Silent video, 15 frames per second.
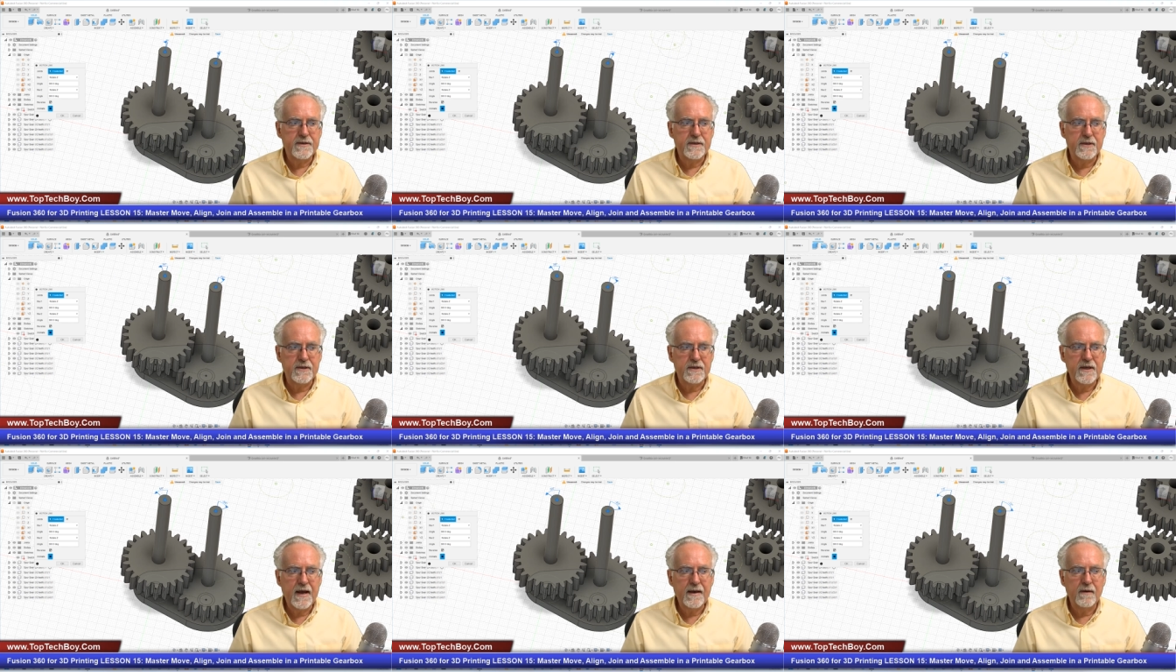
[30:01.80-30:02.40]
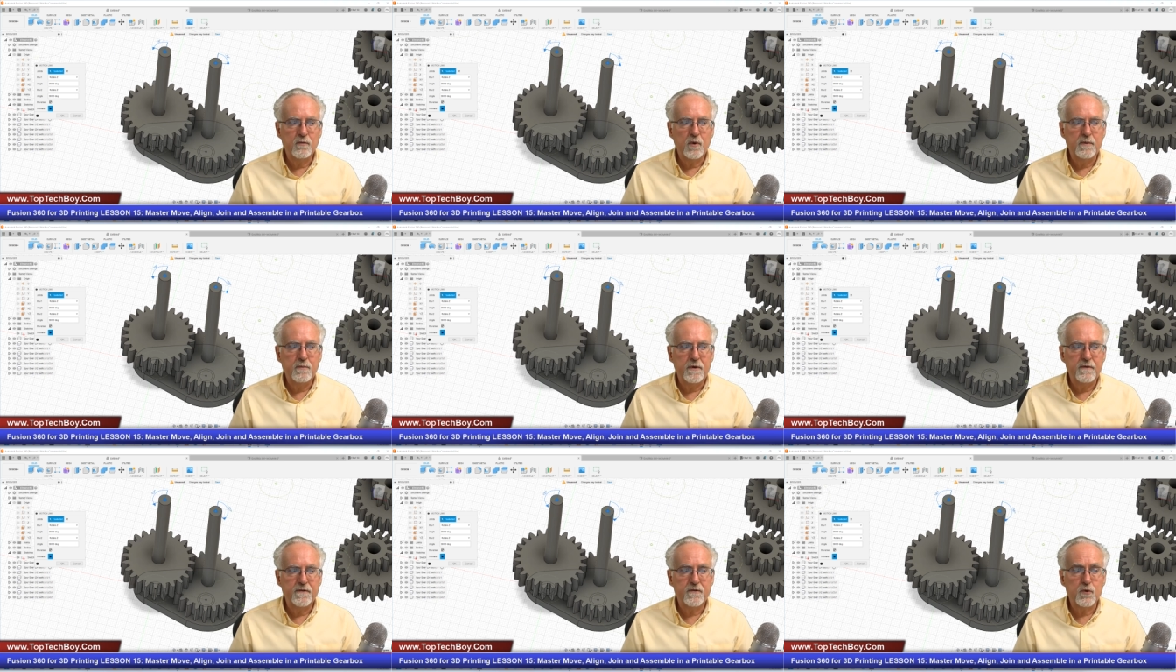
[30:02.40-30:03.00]
the second one
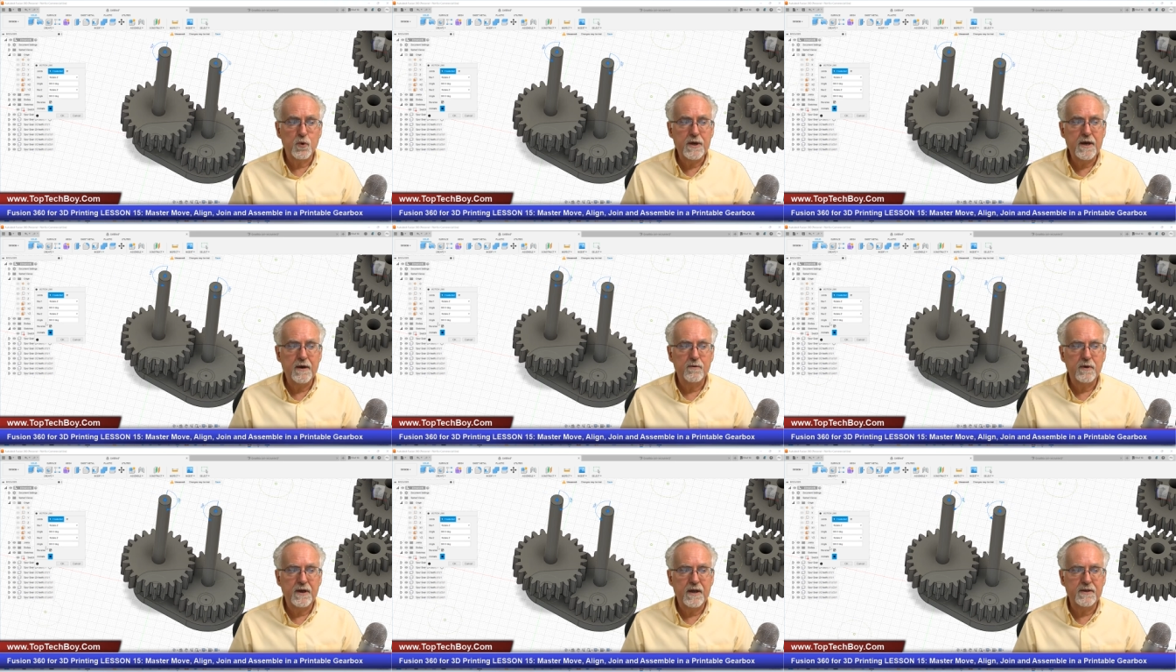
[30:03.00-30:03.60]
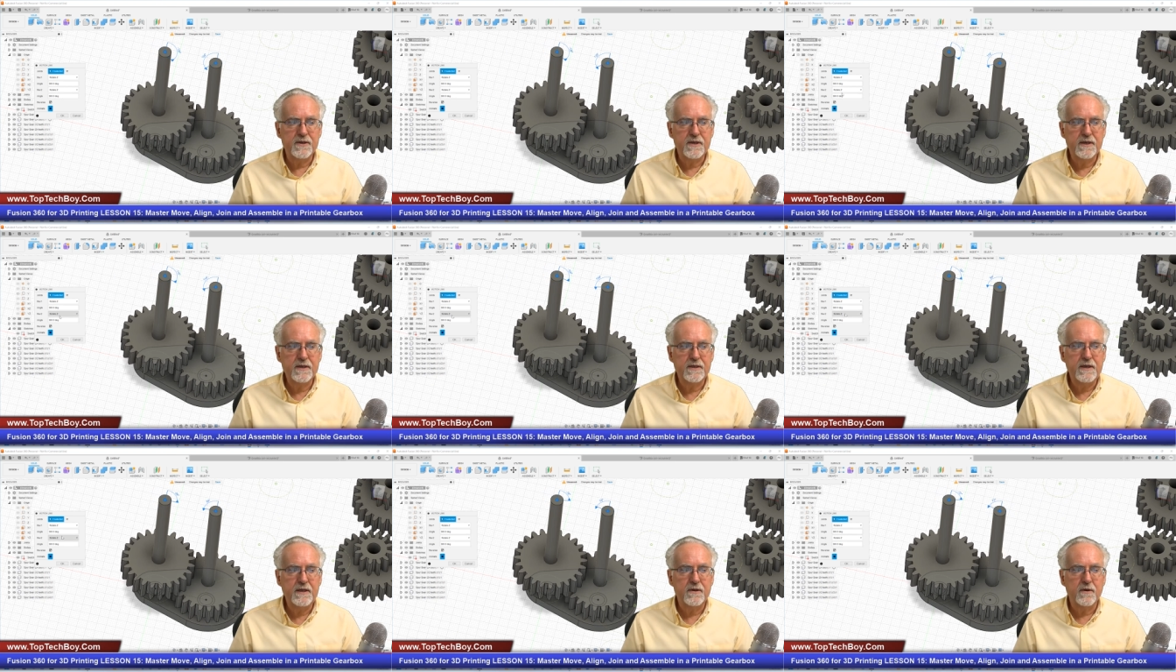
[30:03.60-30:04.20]
moves
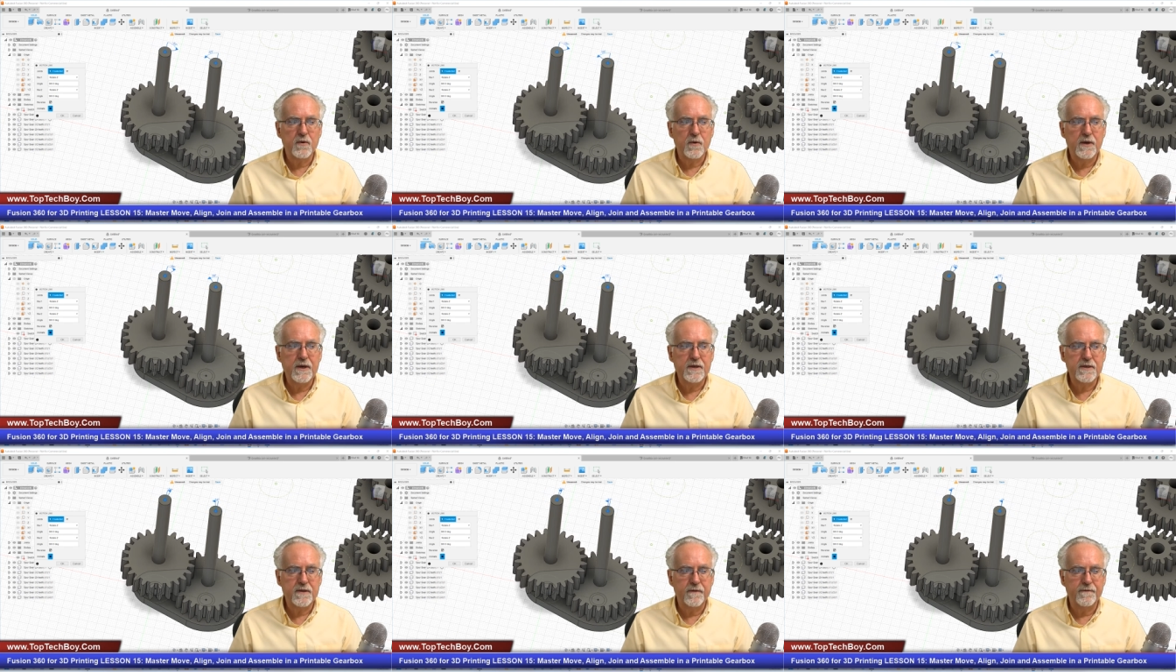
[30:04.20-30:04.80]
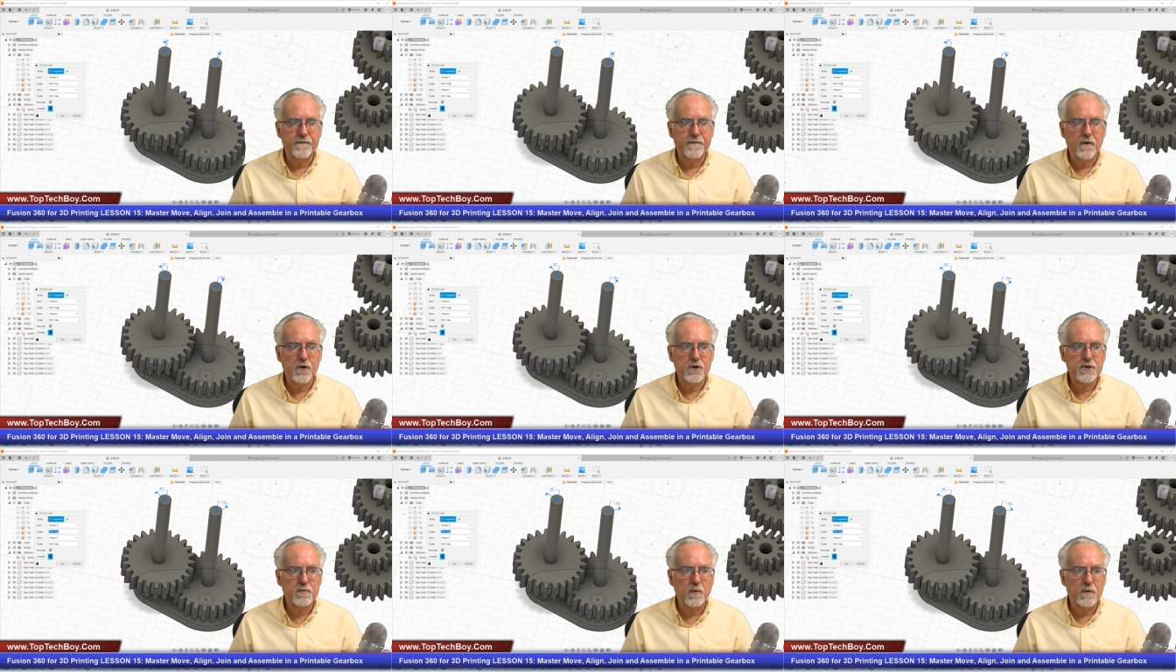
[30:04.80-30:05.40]
360 degrees, the
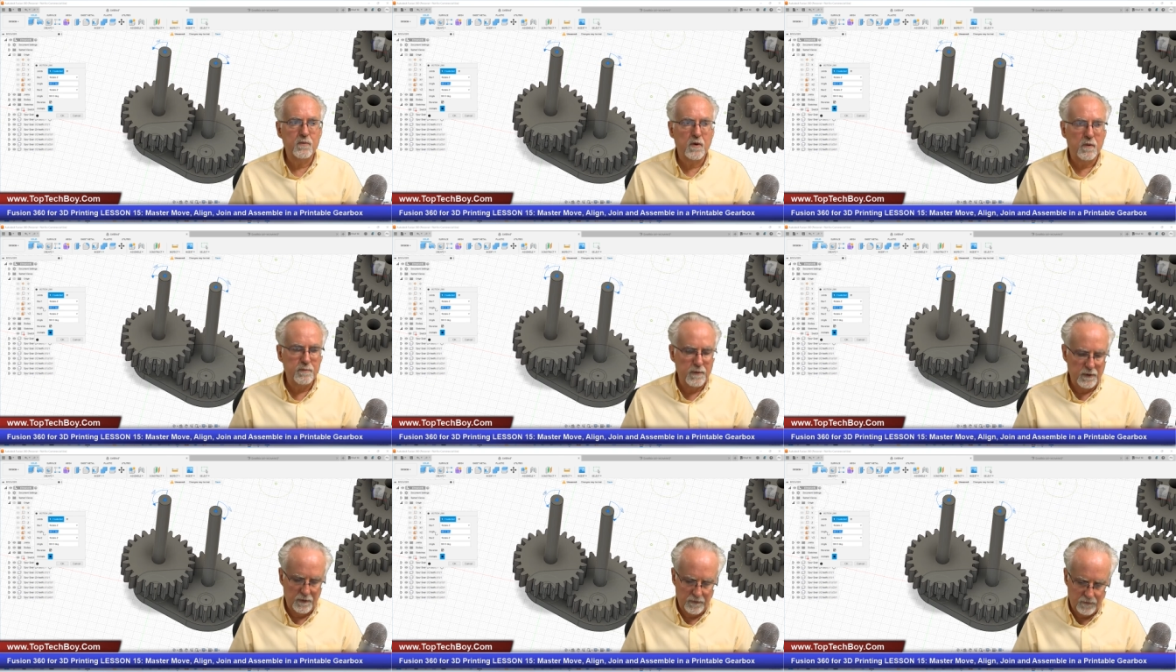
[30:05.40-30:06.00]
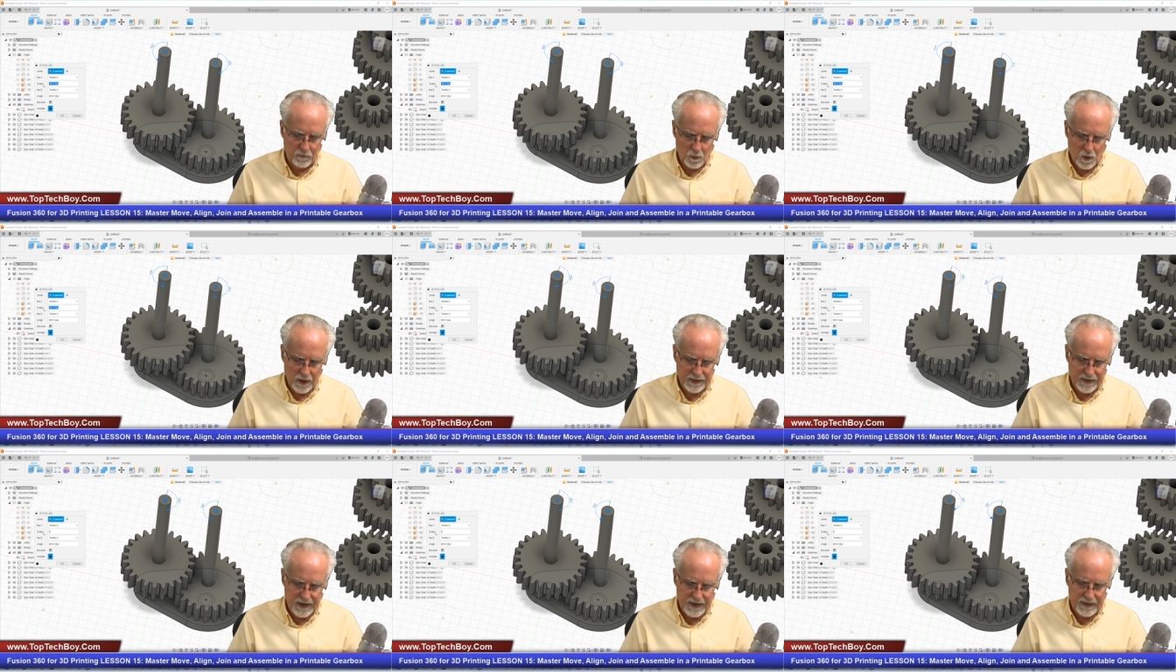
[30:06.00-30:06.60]
first one will move
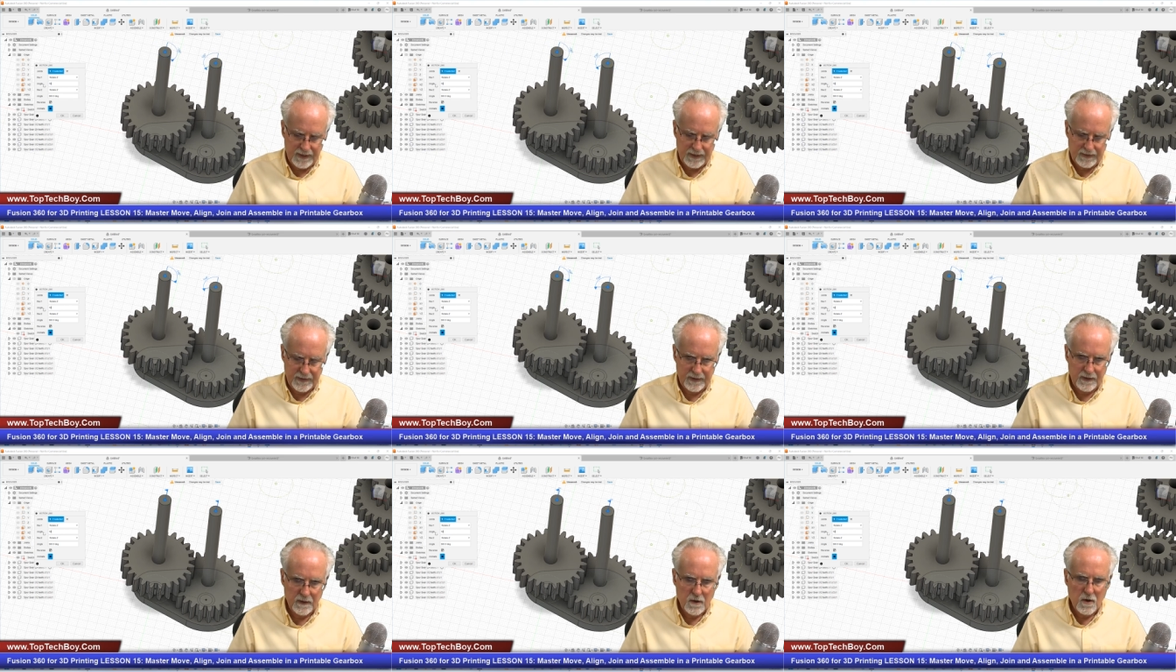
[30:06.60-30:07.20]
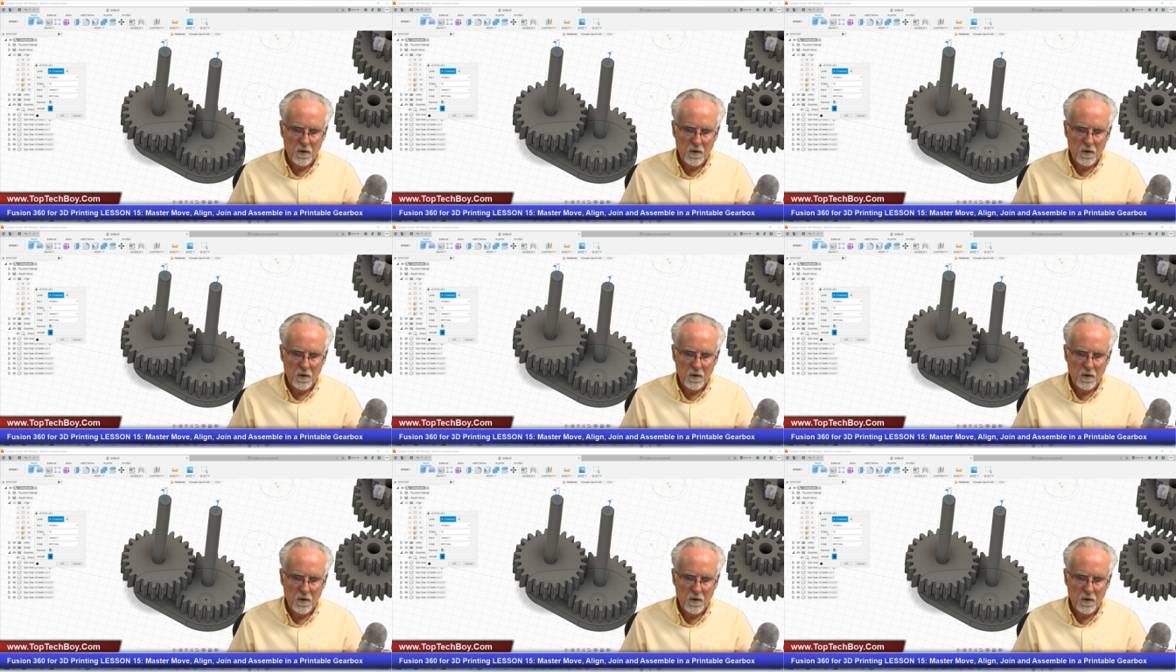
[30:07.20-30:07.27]
180.